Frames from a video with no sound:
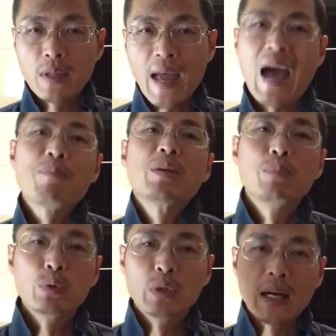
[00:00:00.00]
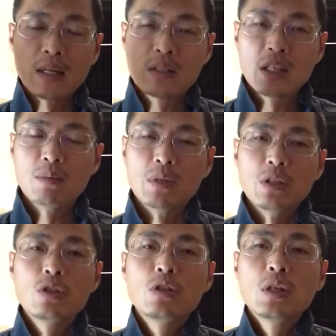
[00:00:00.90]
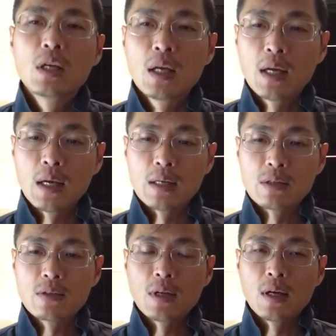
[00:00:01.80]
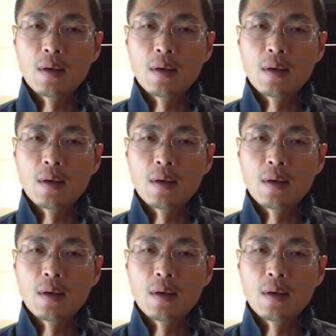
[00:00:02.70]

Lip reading: Happy Buddha's image as